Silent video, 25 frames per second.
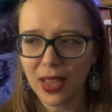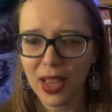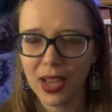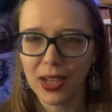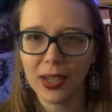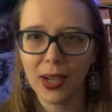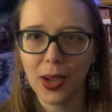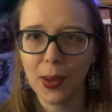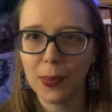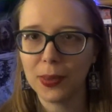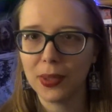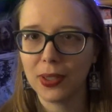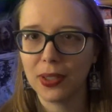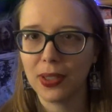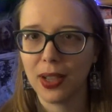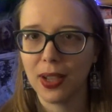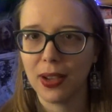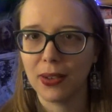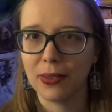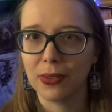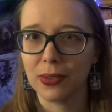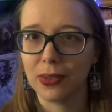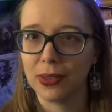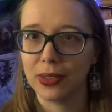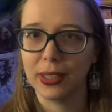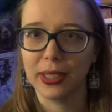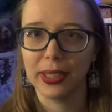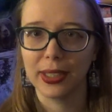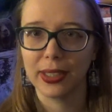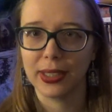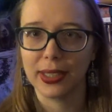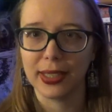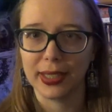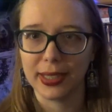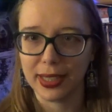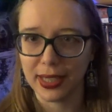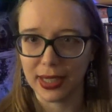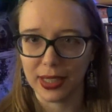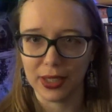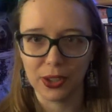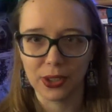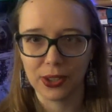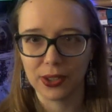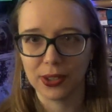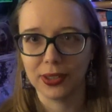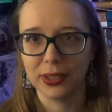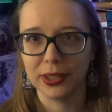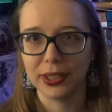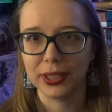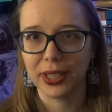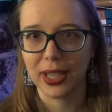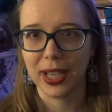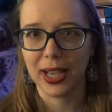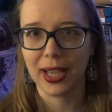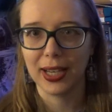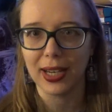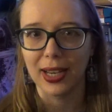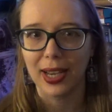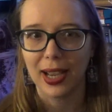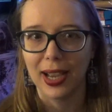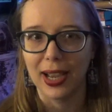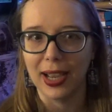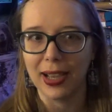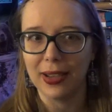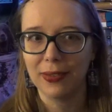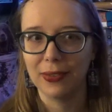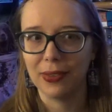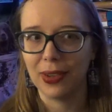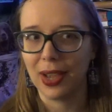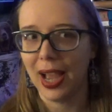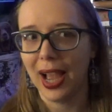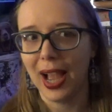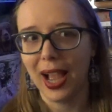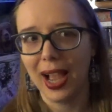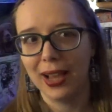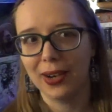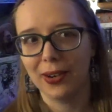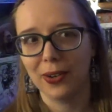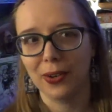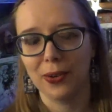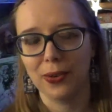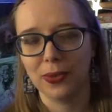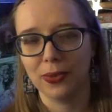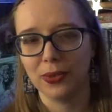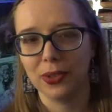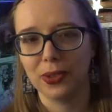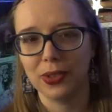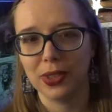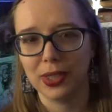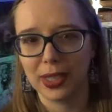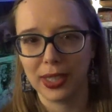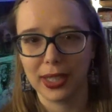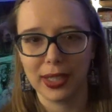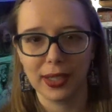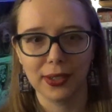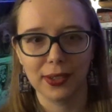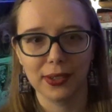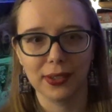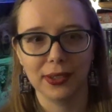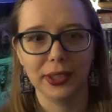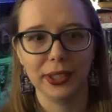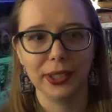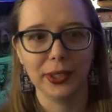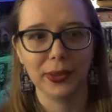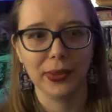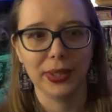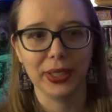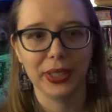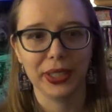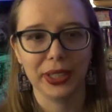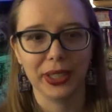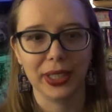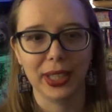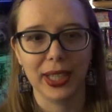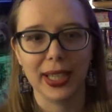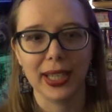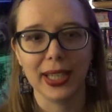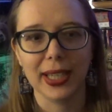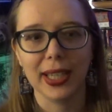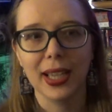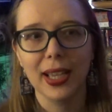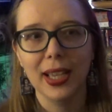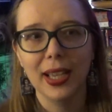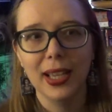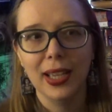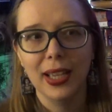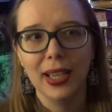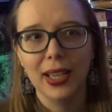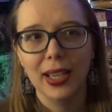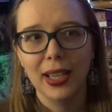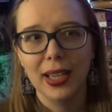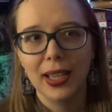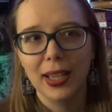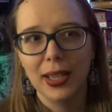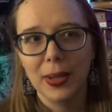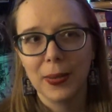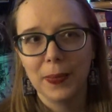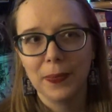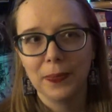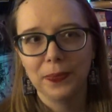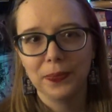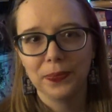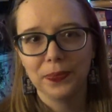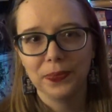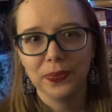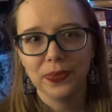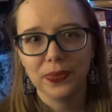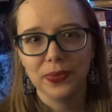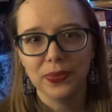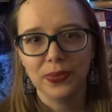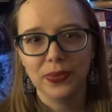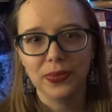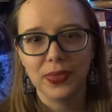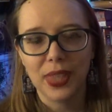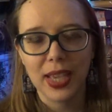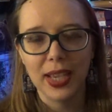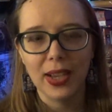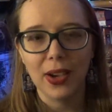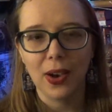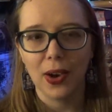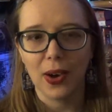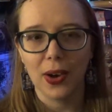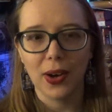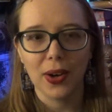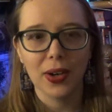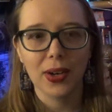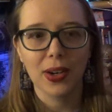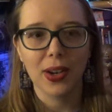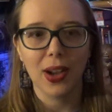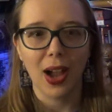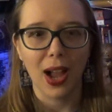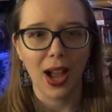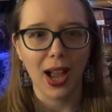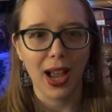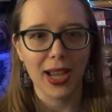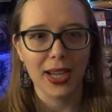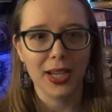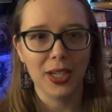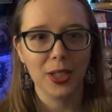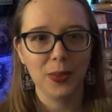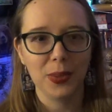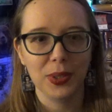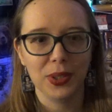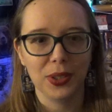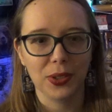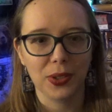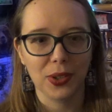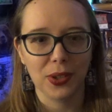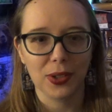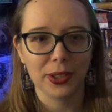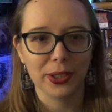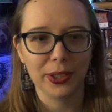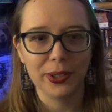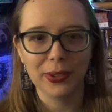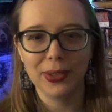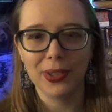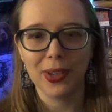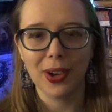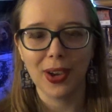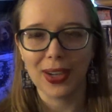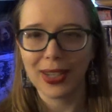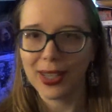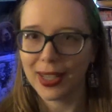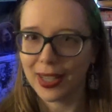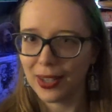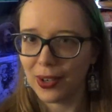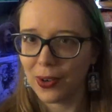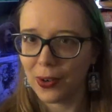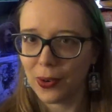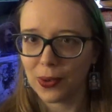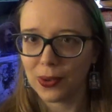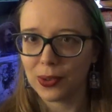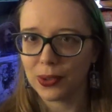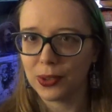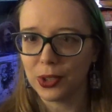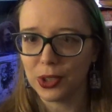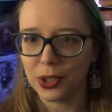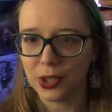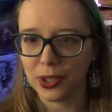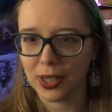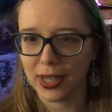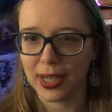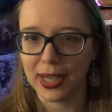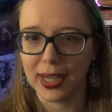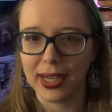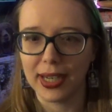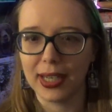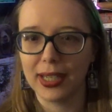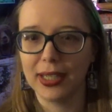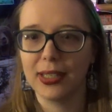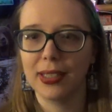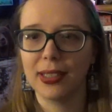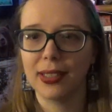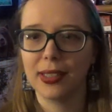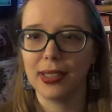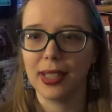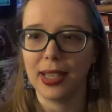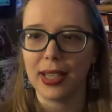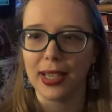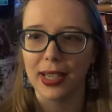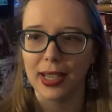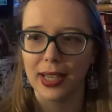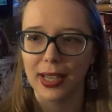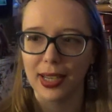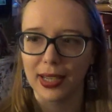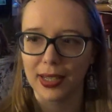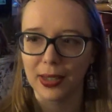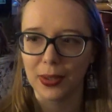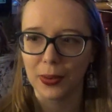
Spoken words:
a couple of really good teachers that I've had over the years who it's like, they are kind, but they're also not gonna hold your hand. They